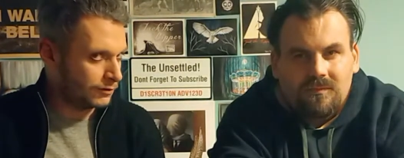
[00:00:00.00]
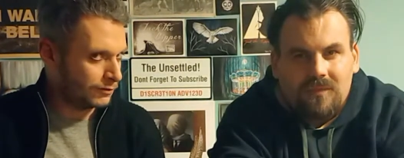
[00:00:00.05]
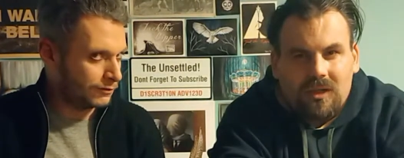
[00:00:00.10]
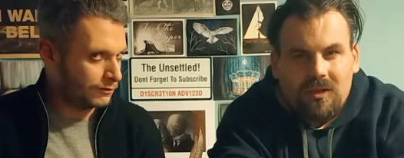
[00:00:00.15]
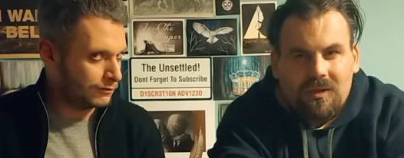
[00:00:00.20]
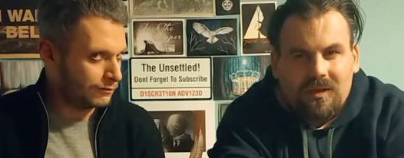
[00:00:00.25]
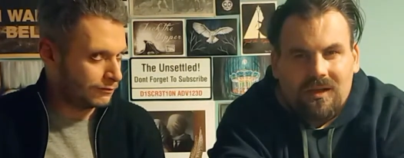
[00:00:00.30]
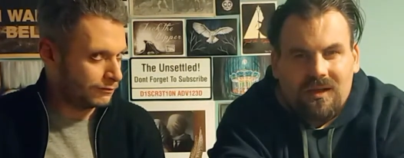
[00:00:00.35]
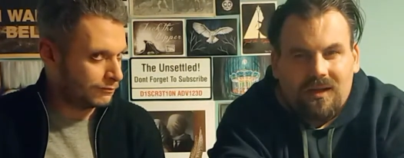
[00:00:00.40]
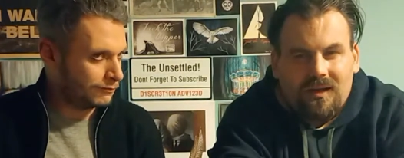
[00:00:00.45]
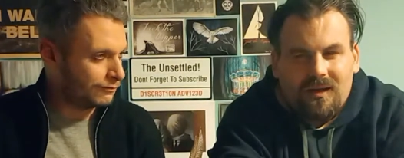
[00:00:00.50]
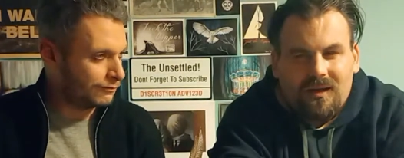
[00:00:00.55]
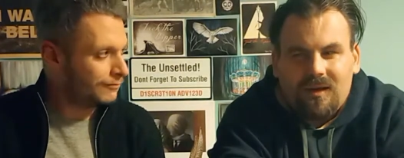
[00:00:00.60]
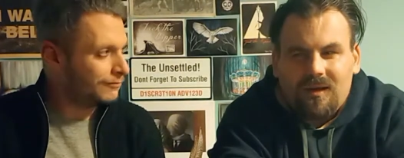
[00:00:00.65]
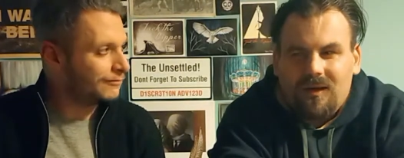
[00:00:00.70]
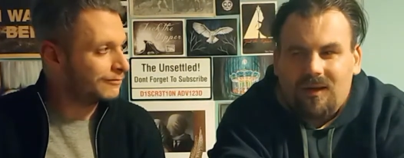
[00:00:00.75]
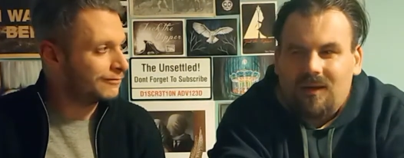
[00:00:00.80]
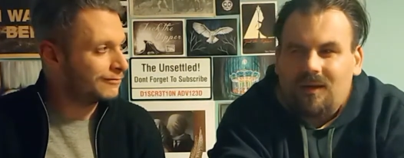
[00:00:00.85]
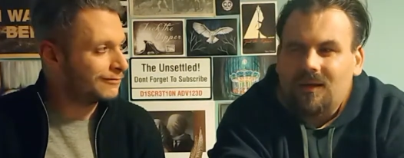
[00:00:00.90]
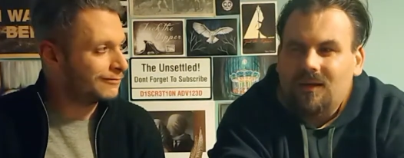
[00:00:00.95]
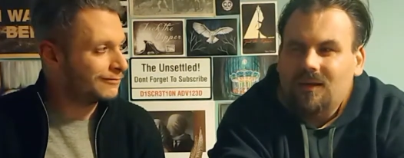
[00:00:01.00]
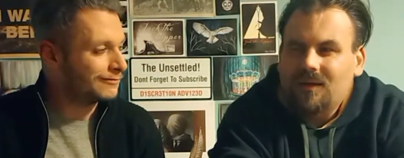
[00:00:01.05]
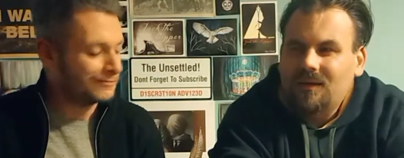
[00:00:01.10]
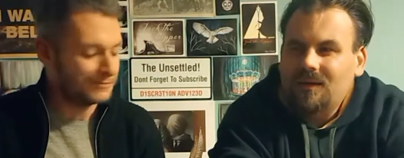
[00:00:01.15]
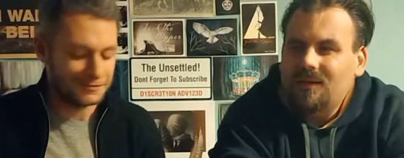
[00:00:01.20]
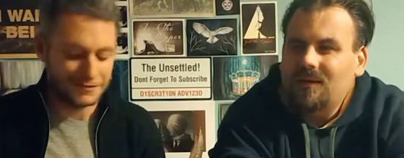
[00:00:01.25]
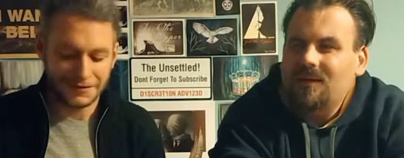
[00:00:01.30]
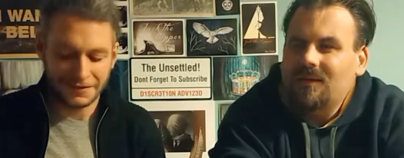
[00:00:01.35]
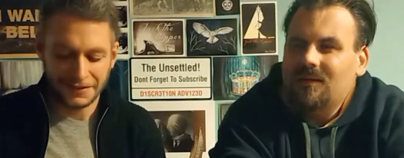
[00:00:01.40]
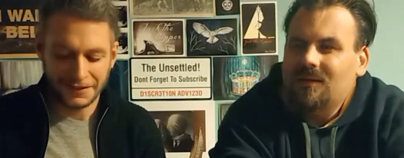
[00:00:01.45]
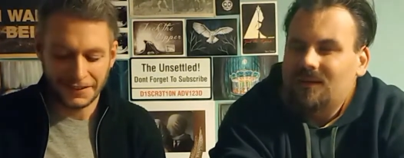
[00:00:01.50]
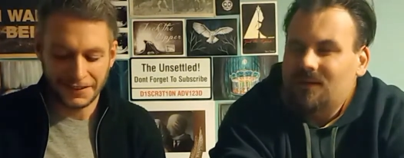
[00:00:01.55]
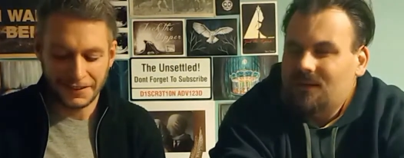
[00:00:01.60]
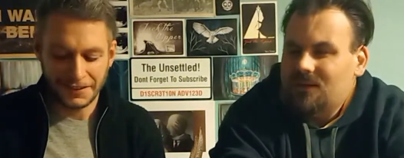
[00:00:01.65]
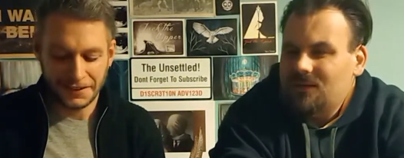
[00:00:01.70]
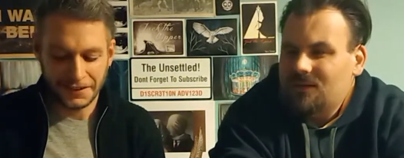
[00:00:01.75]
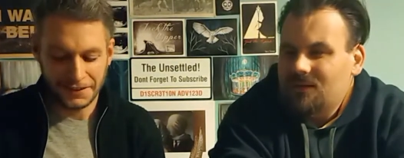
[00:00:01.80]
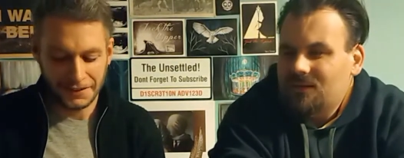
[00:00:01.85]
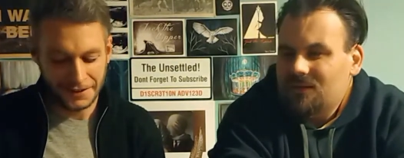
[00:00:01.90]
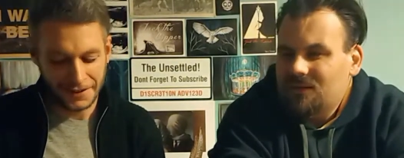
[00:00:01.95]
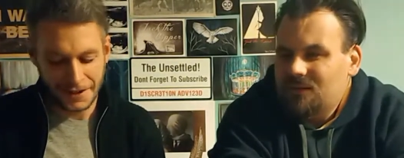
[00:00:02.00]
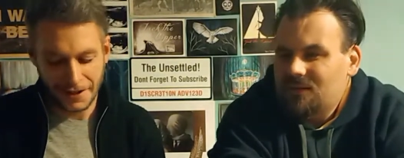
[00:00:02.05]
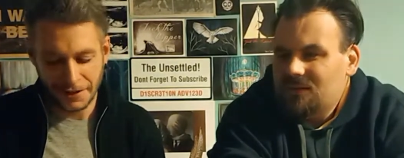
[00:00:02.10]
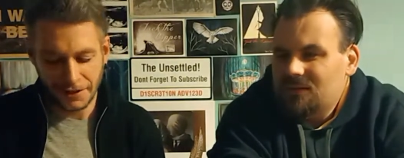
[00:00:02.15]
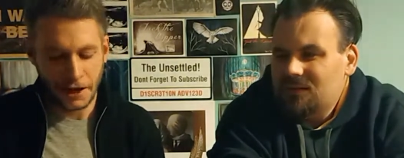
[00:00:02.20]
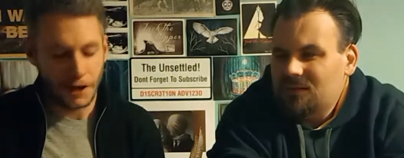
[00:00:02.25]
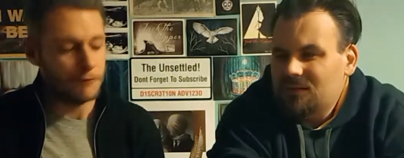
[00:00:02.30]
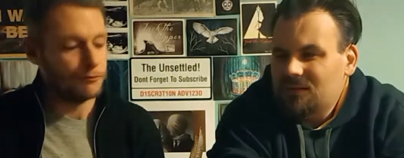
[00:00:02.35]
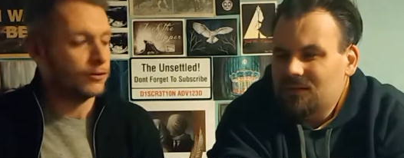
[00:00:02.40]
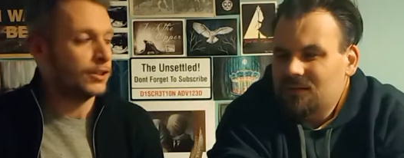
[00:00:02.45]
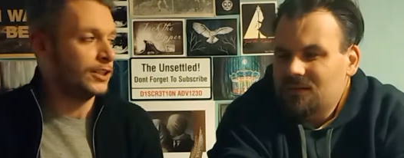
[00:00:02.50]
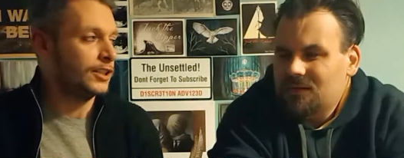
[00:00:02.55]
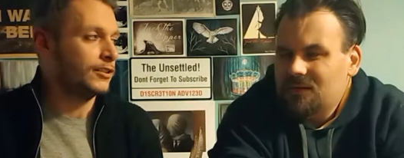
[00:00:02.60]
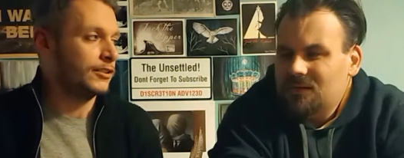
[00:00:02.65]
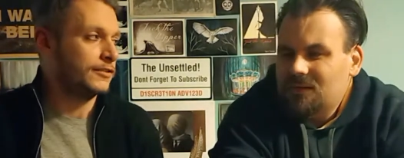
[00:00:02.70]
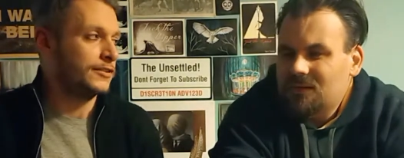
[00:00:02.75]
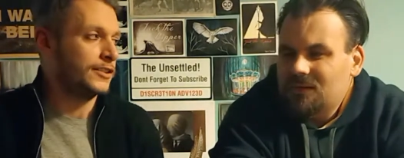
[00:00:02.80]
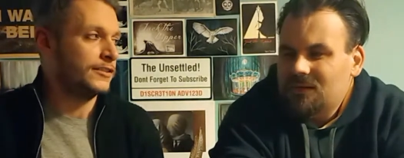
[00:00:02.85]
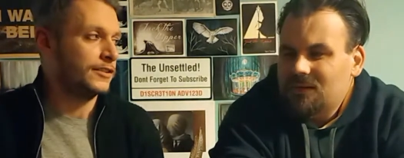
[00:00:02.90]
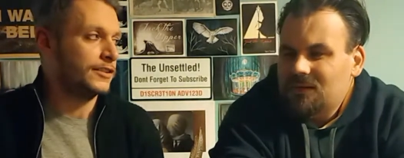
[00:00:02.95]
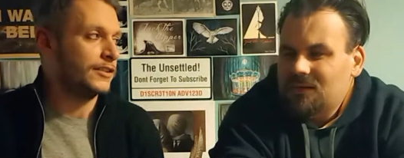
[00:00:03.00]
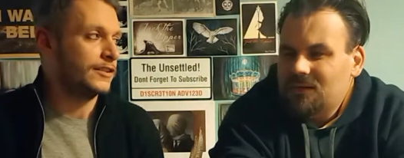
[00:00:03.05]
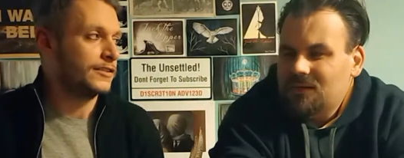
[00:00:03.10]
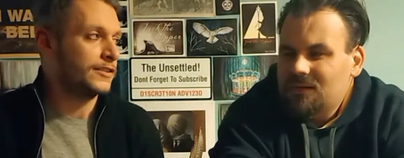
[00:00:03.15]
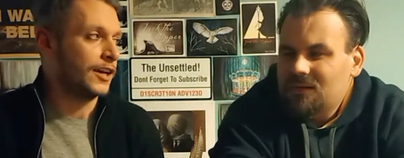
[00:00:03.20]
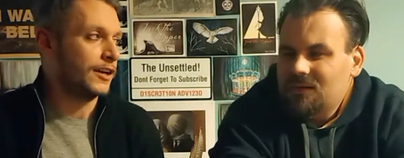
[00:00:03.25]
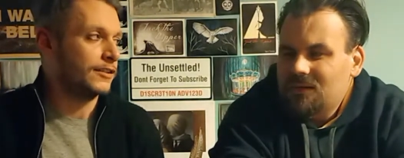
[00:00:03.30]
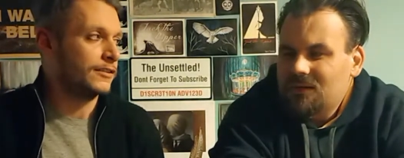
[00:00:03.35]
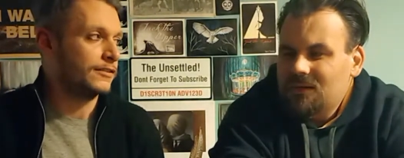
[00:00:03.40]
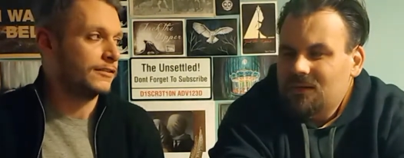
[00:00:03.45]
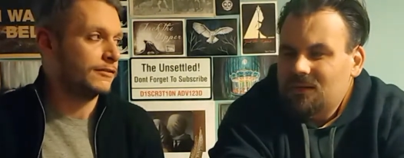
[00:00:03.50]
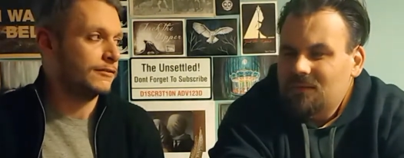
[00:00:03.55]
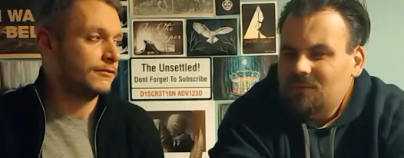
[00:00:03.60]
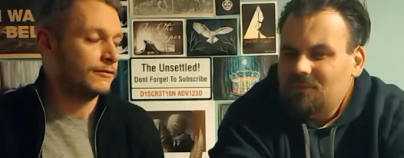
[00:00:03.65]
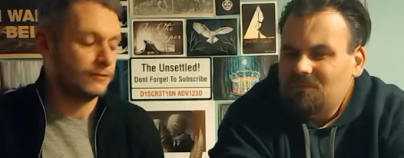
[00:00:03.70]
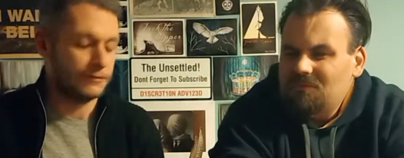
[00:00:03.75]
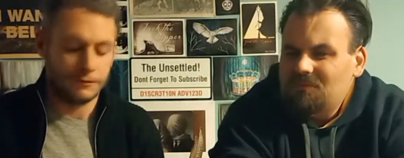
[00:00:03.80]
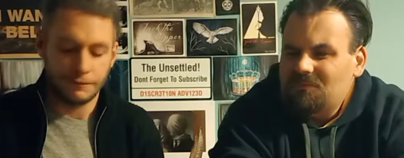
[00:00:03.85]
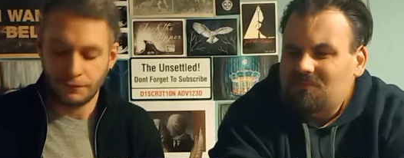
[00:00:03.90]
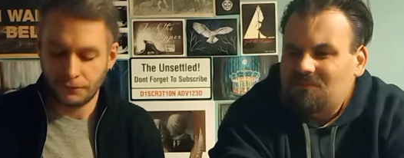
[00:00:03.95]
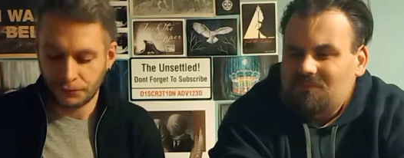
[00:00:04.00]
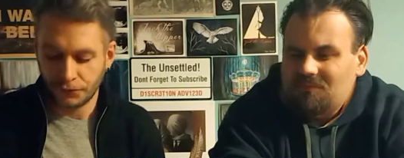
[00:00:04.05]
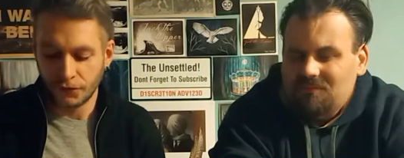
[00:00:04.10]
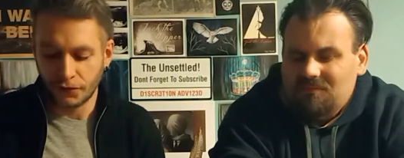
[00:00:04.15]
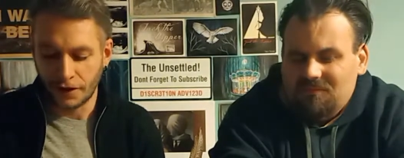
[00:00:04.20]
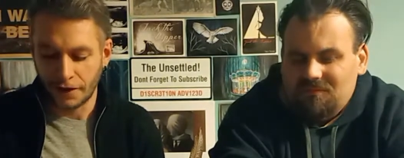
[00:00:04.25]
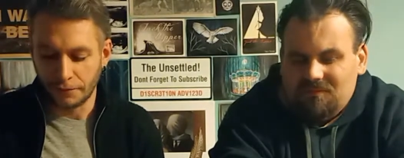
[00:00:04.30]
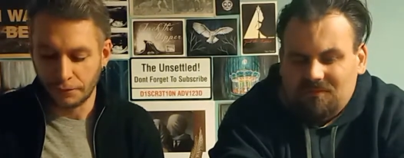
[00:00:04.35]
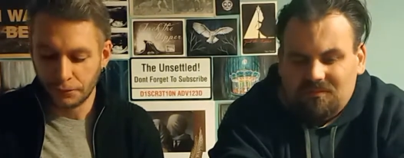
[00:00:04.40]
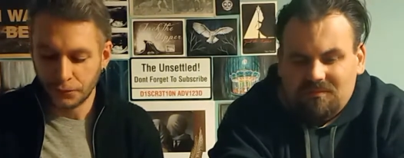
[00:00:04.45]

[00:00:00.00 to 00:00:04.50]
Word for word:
Speaker 1: Okay. Yeah, I've really looked into this case. Mm. Right.